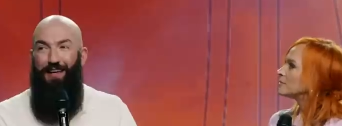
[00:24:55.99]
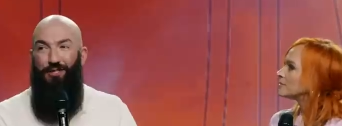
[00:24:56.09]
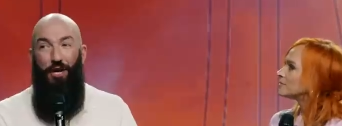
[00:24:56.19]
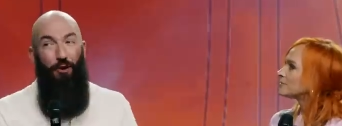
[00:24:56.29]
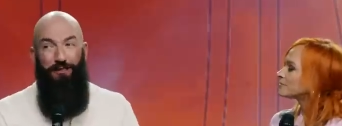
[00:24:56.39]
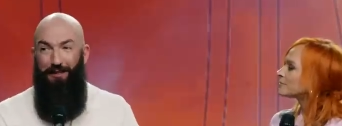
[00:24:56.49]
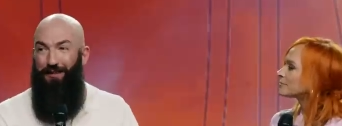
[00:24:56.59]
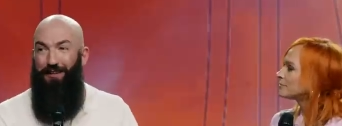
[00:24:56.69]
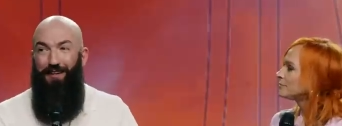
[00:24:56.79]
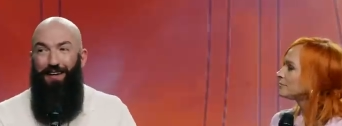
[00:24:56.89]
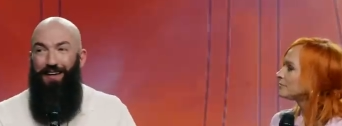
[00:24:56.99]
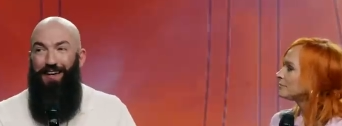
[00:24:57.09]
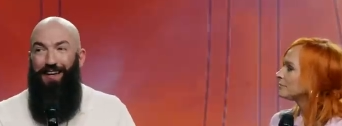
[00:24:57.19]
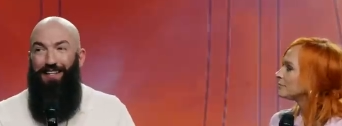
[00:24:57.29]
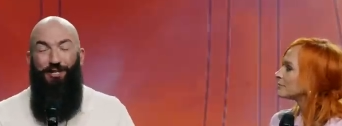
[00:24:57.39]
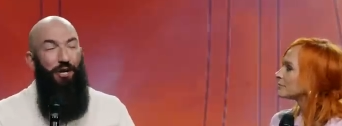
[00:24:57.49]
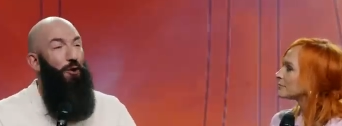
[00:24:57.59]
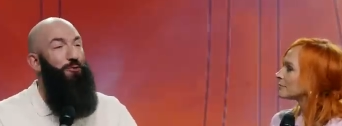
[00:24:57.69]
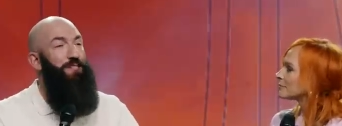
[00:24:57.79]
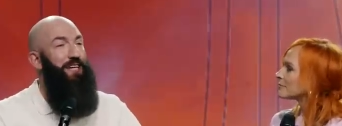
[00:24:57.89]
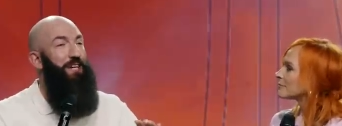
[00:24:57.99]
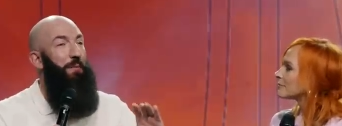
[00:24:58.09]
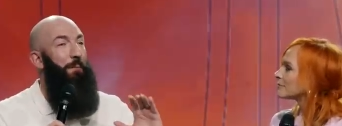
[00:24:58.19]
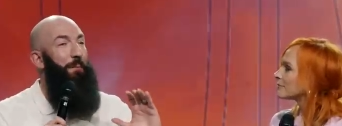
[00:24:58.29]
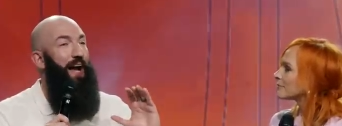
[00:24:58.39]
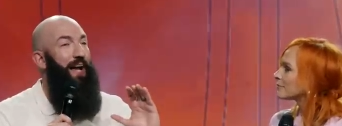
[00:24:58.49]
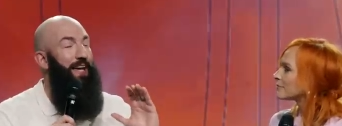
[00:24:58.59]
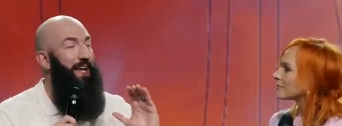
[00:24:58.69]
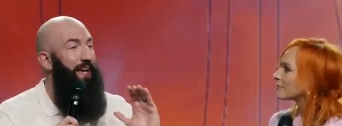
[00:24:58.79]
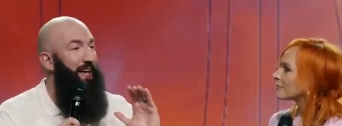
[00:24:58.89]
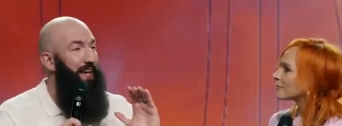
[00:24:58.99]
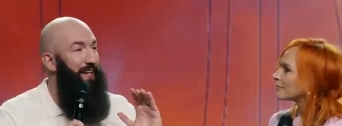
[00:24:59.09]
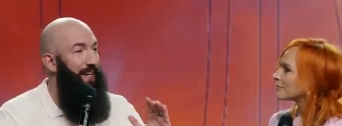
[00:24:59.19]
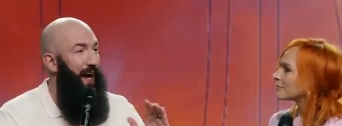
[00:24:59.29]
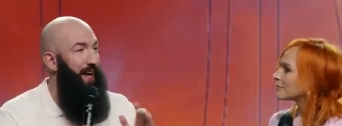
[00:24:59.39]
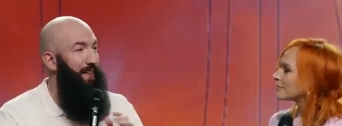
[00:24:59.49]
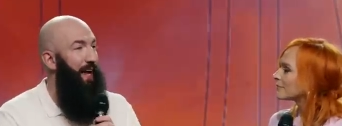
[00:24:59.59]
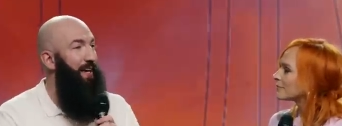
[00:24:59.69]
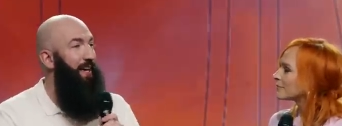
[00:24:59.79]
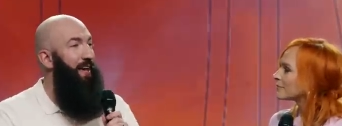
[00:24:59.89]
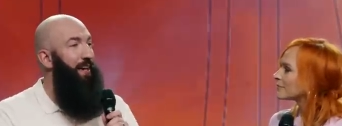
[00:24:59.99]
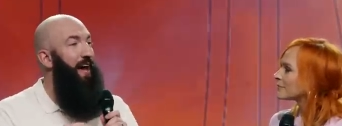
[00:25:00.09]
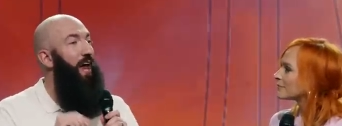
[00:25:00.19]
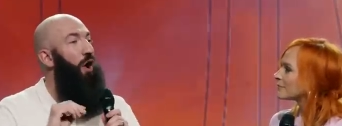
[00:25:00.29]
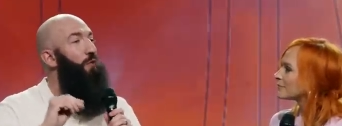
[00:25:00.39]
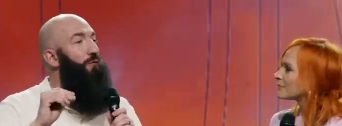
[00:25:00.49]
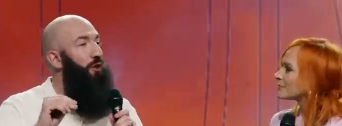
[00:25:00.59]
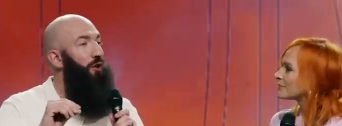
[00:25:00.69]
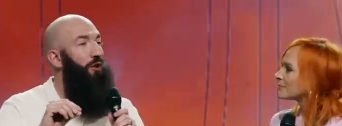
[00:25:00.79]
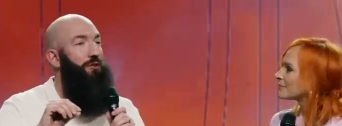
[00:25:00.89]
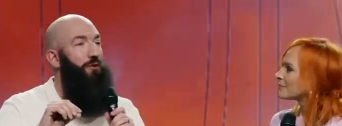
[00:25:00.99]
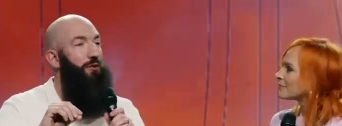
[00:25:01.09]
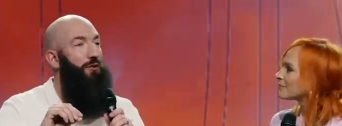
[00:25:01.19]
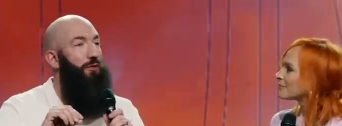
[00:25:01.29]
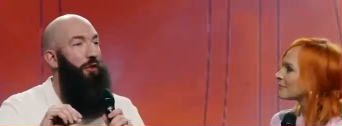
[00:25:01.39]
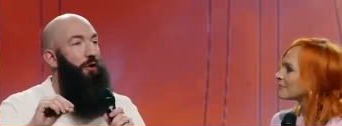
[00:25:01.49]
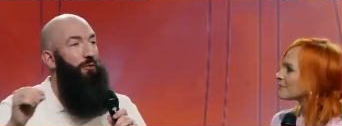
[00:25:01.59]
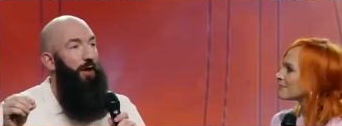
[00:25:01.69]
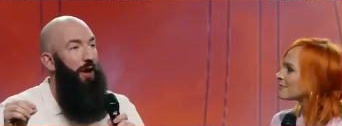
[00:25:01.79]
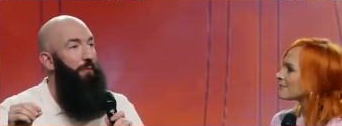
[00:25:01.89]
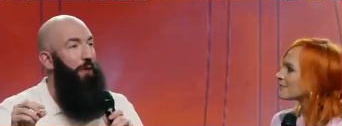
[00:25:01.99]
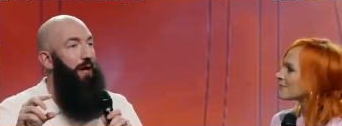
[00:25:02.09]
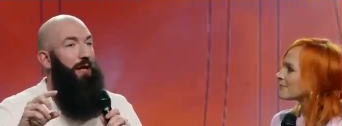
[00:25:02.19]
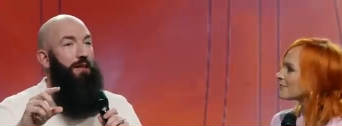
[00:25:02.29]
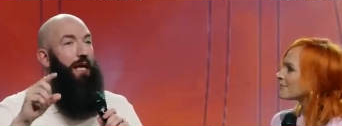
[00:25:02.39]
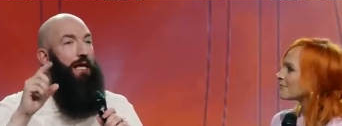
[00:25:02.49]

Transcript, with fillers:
Speaker 1: Chosen chosen by God, like not overlooked or third round pick, like